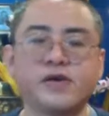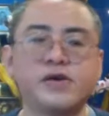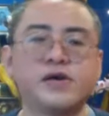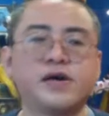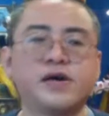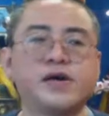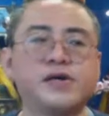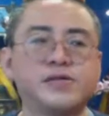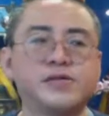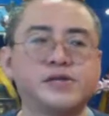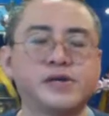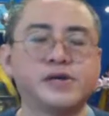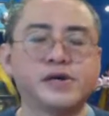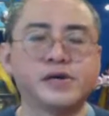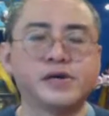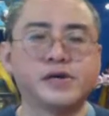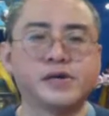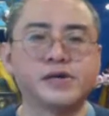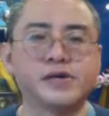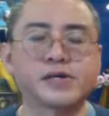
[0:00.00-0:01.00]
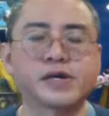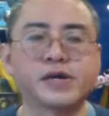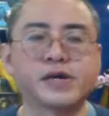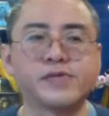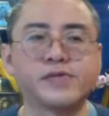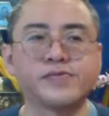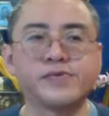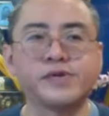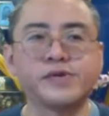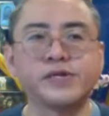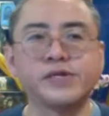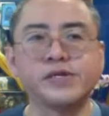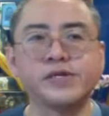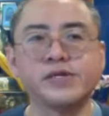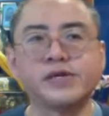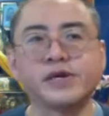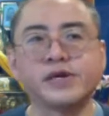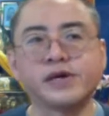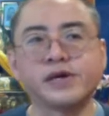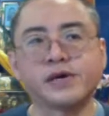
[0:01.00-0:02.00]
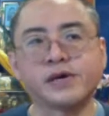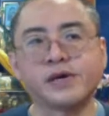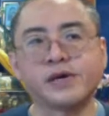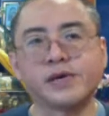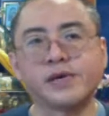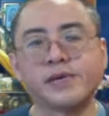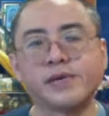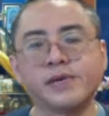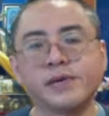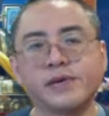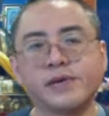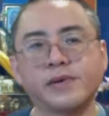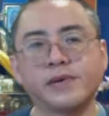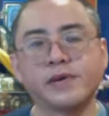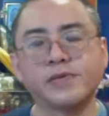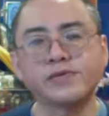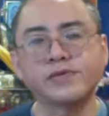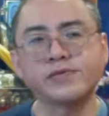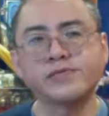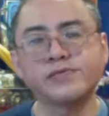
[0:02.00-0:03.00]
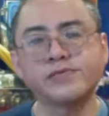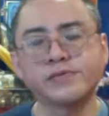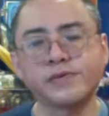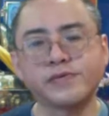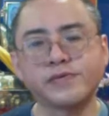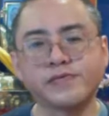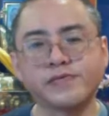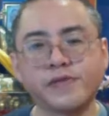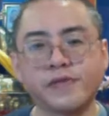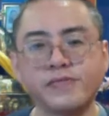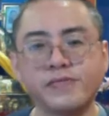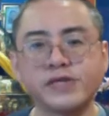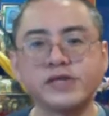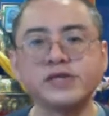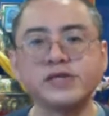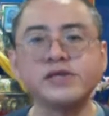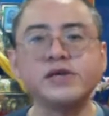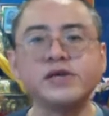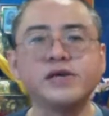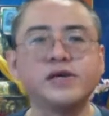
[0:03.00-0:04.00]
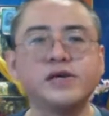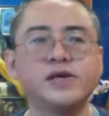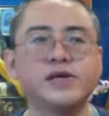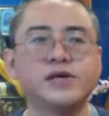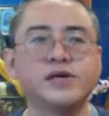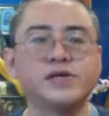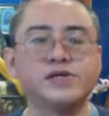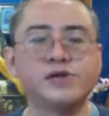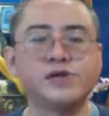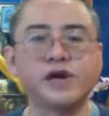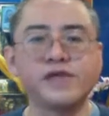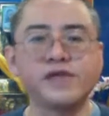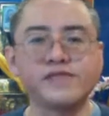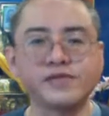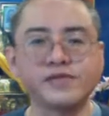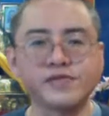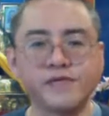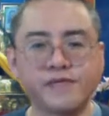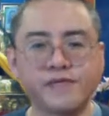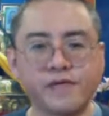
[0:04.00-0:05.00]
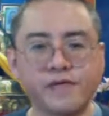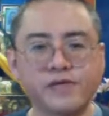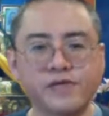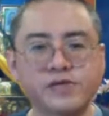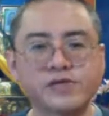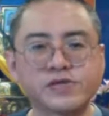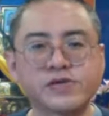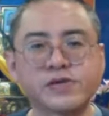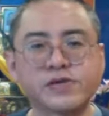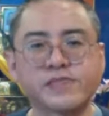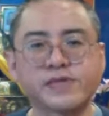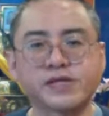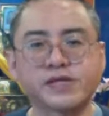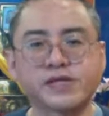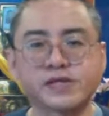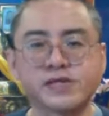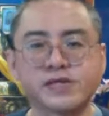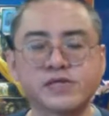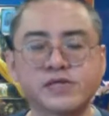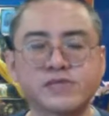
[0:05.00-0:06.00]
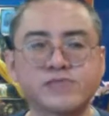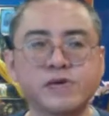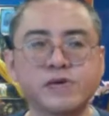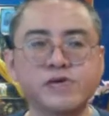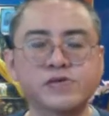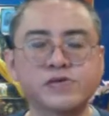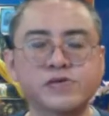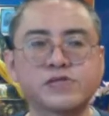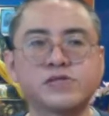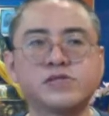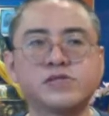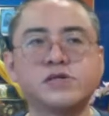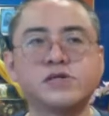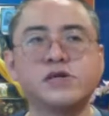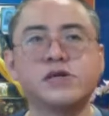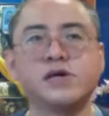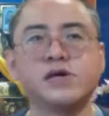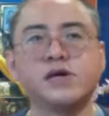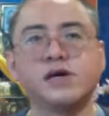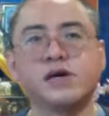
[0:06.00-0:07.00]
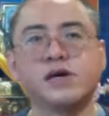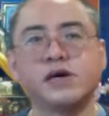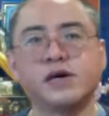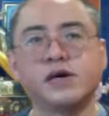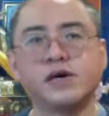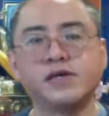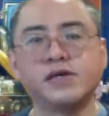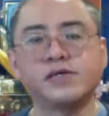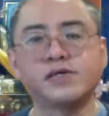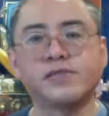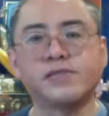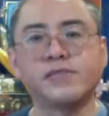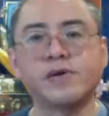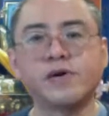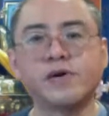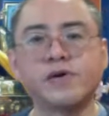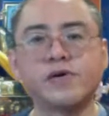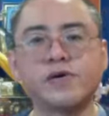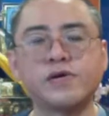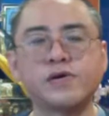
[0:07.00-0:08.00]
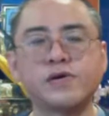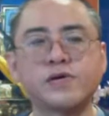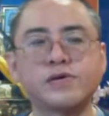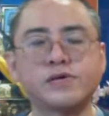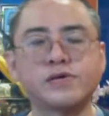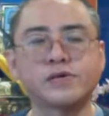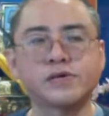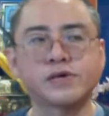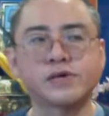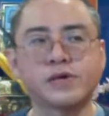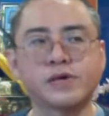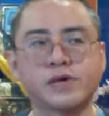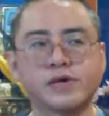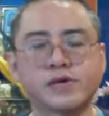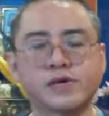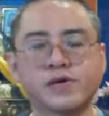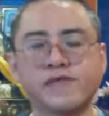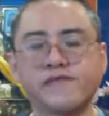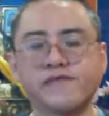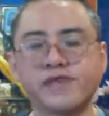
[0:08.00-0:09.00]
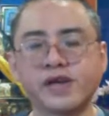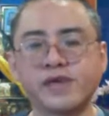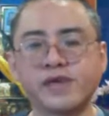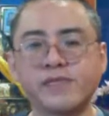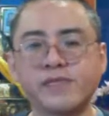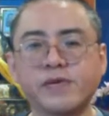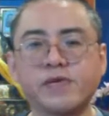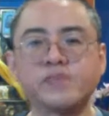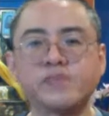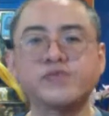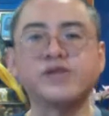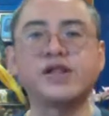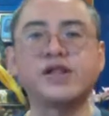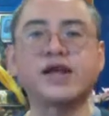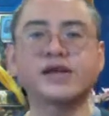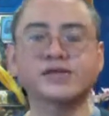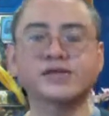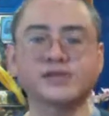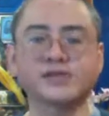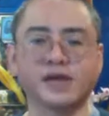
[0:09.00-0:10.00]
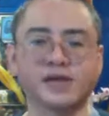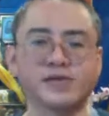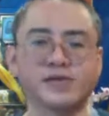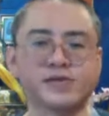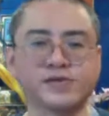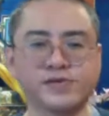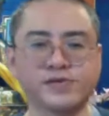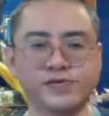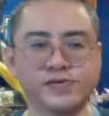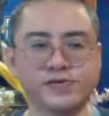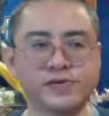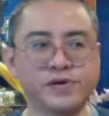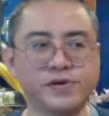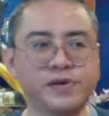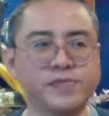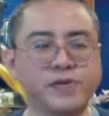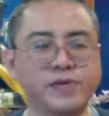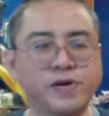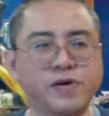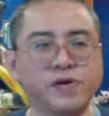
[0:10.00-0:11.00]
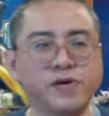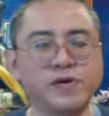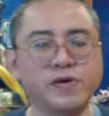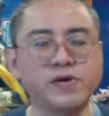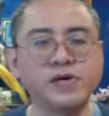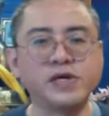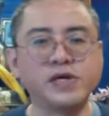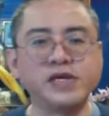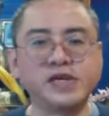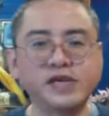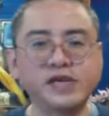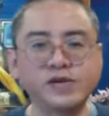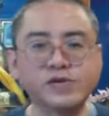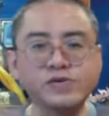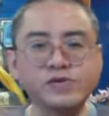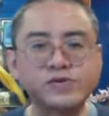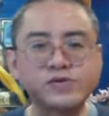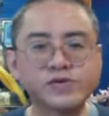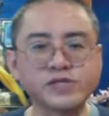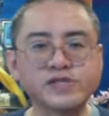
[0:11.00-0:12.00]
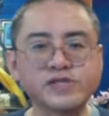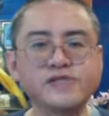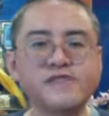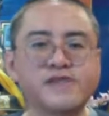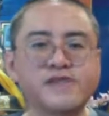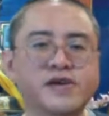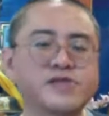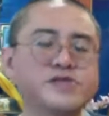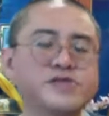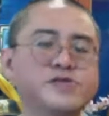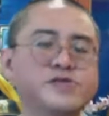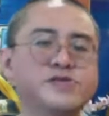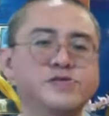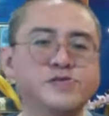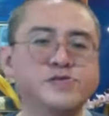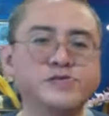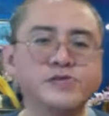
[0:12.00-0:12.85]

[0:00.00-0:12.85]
And it can really, also for me, not having to focus on a particular sport, it's convey a more relaxed attitude, a more inclusive attitude.